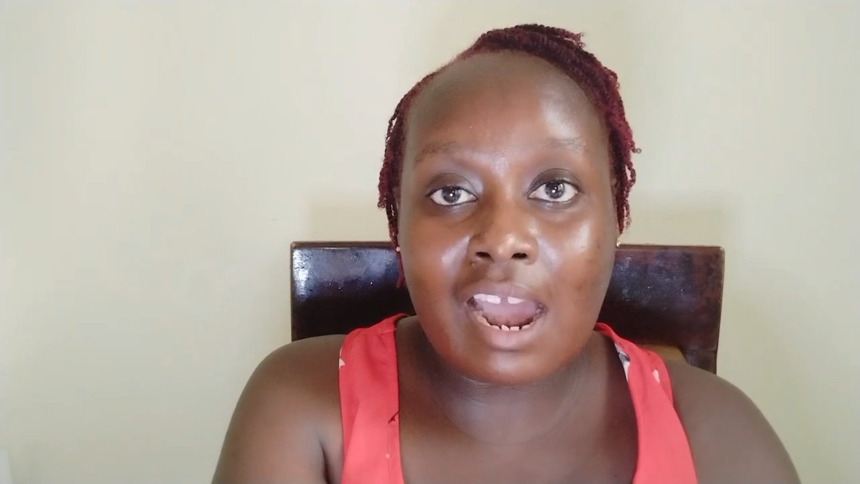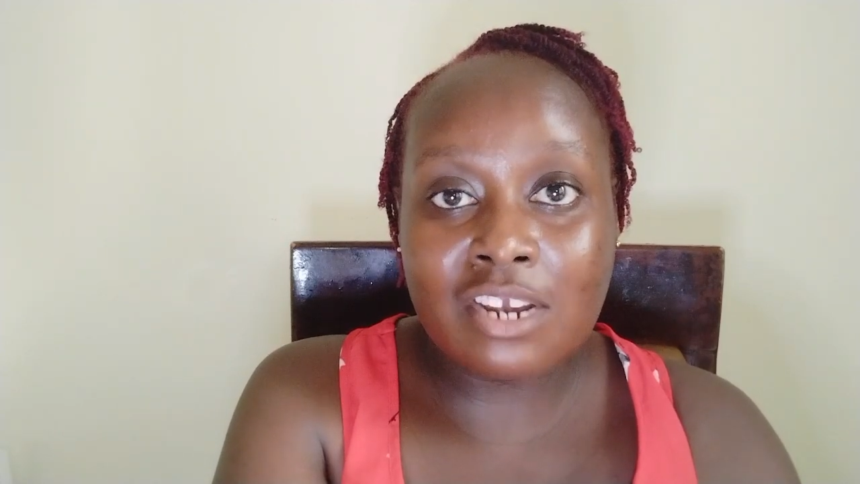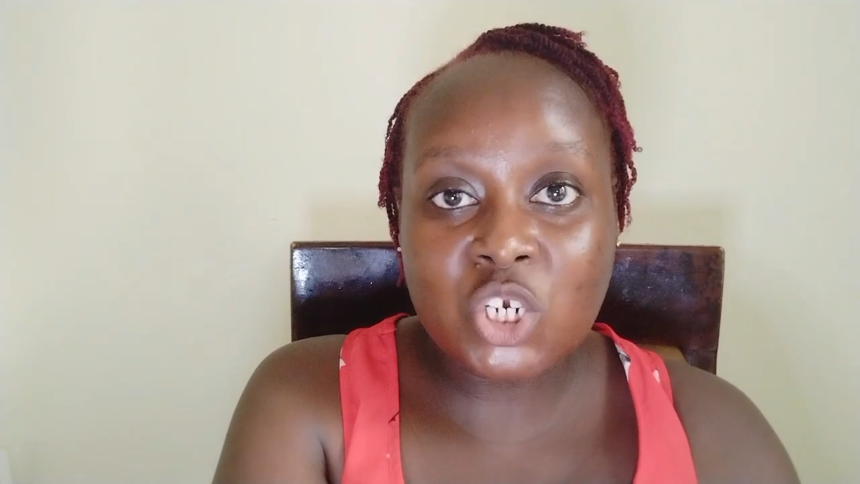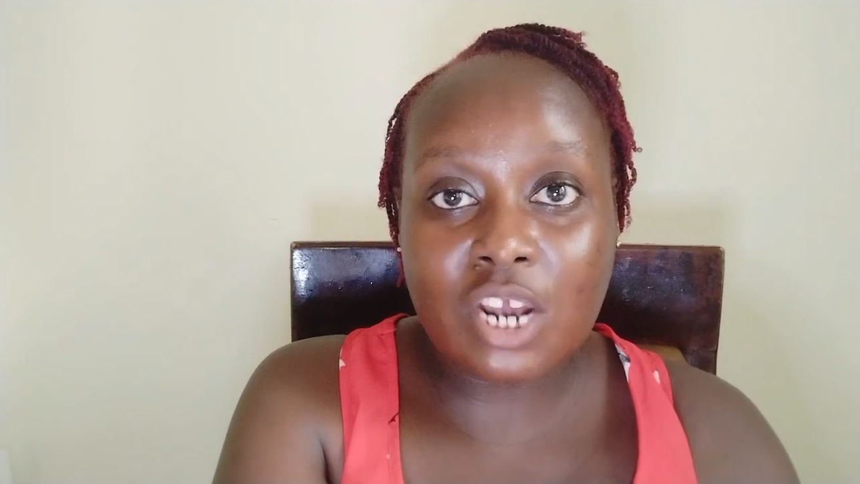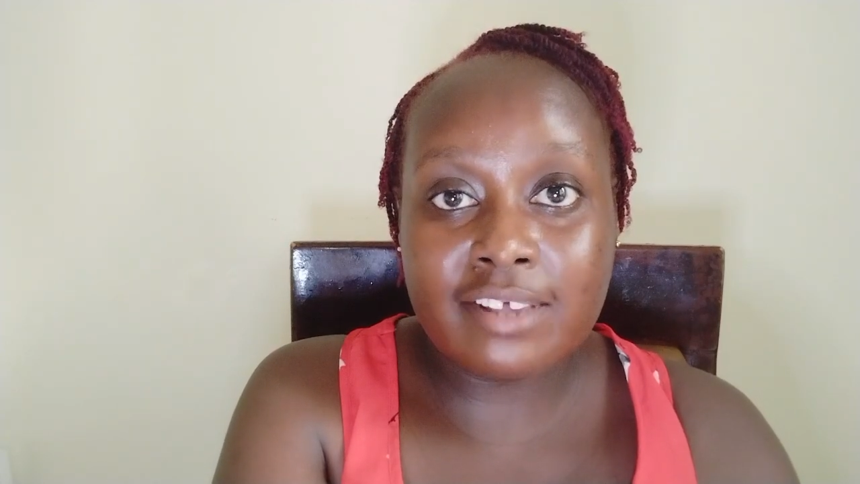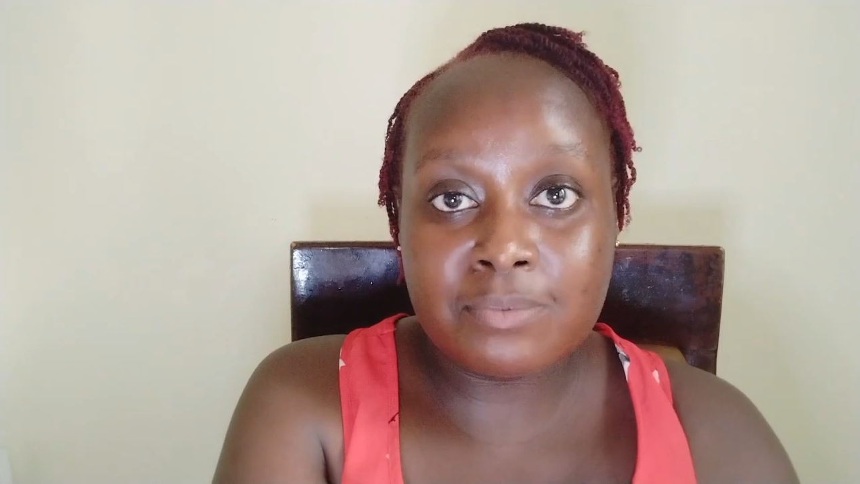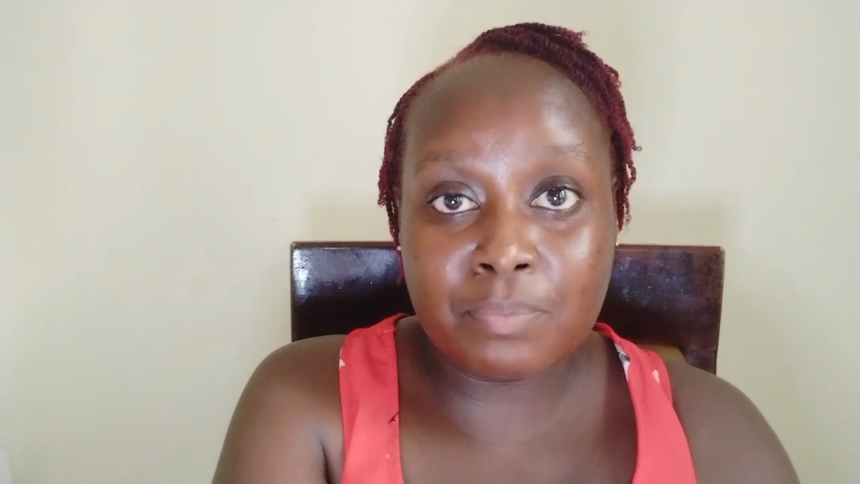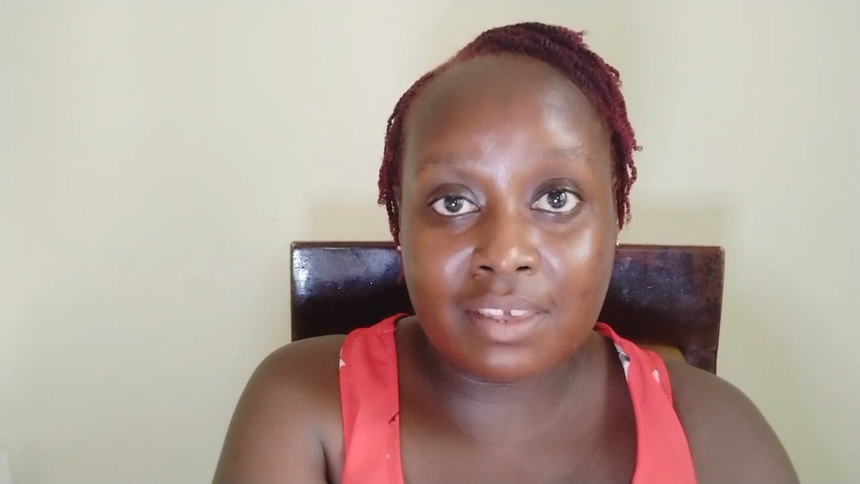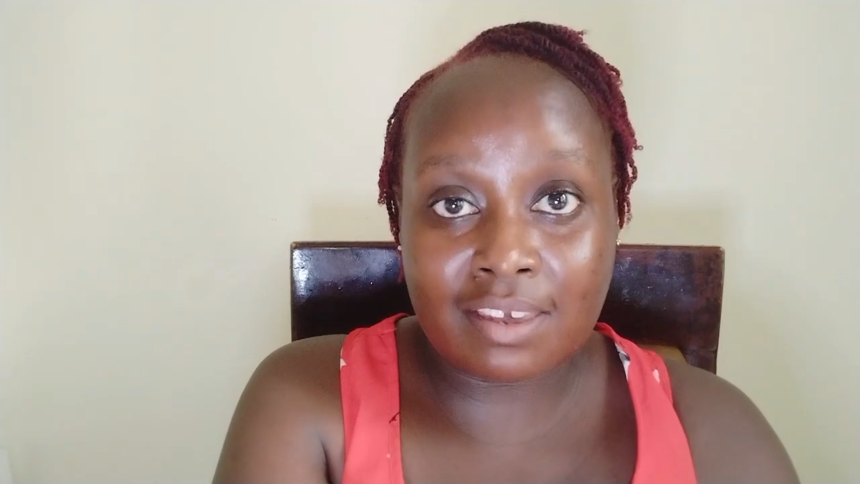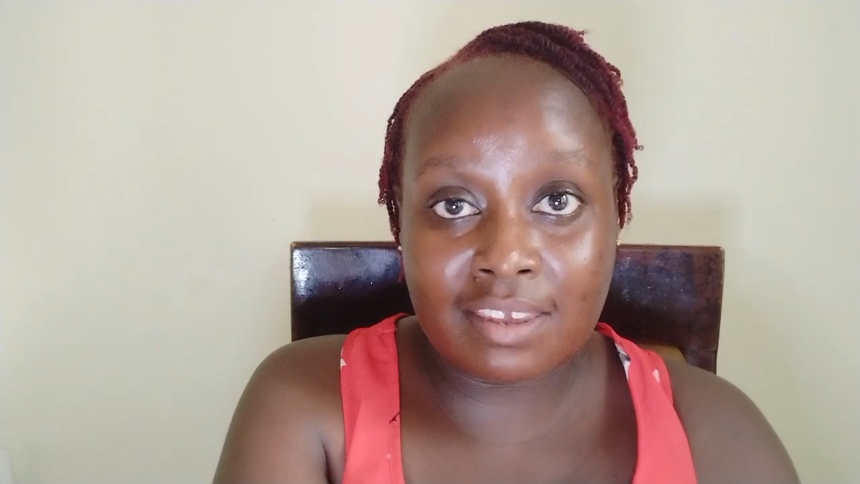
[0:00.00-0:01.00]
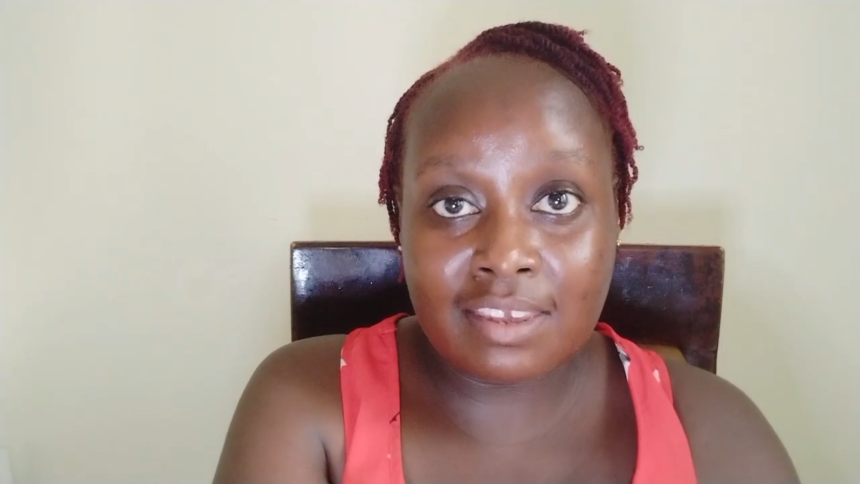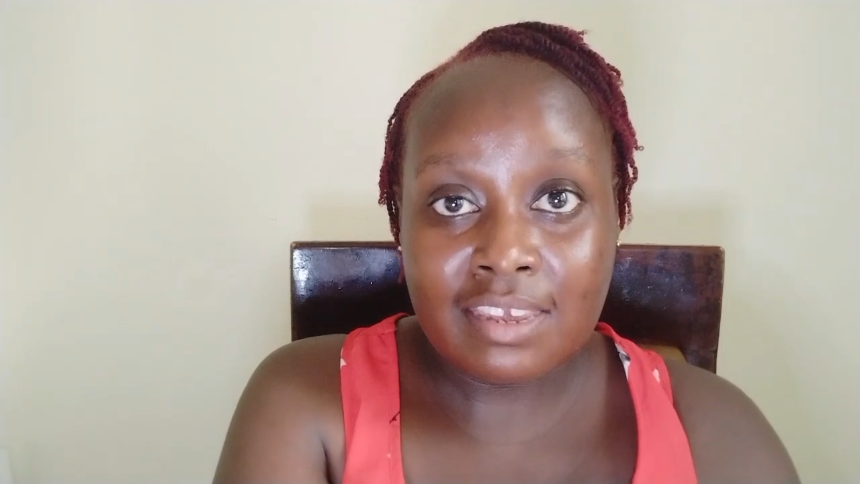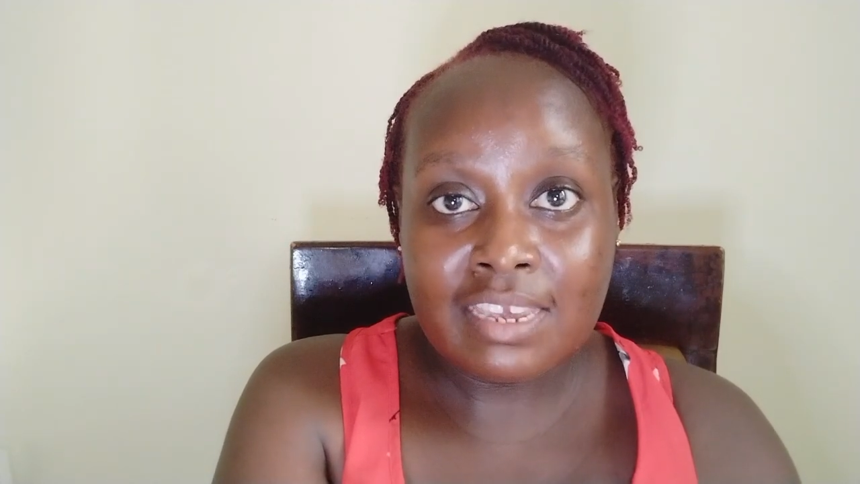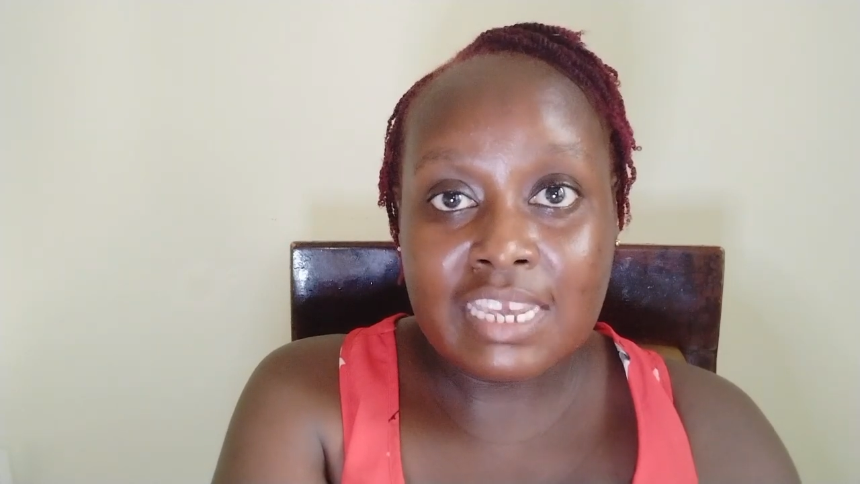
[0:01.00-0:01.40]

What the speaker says: H aspiré